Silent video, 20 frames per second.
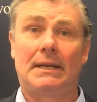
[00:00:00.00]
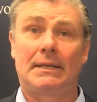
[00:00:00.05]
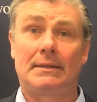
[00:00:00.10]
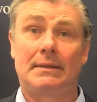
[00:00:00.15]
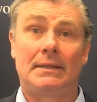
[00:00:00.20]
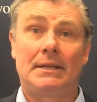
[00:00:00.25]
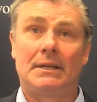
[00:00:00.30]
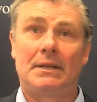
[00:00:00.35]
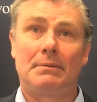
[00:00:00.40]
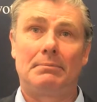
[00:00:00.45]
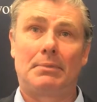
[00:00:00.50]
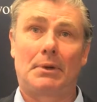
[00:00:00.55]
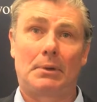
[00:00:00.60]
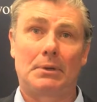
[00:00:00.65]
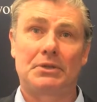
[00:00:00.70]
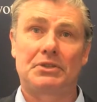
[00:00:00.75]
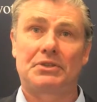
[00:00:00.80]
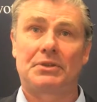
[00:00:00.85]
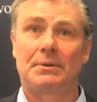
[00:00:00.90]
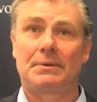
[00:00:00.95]
other than a
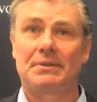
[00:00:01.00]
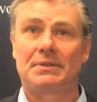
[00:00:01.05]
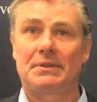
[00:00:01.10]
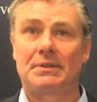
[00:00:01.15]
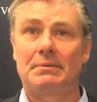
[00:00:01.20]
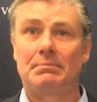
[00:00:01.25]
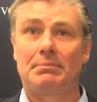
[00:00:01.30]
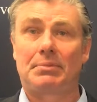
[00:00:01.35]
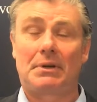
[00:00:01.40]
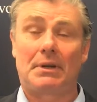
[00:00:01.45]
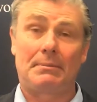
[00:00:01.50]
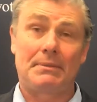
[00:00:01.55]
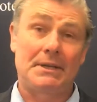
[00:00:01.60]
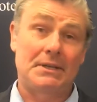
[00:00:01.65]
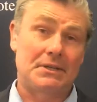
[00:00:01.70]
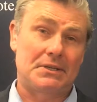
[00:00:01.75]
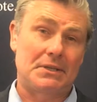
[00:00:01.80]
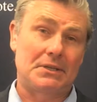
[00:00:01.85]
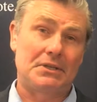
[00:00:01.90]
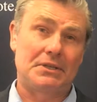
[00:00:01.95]
Boris Johnson Prime
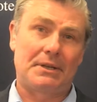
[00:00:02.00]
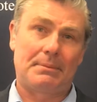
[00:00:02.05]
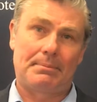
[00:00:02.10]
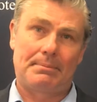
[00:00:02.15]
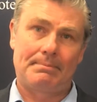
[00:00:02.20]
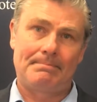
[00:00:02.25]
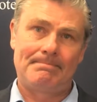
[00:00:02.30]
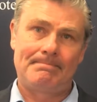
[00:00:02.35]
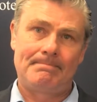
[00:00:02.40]
Ministership.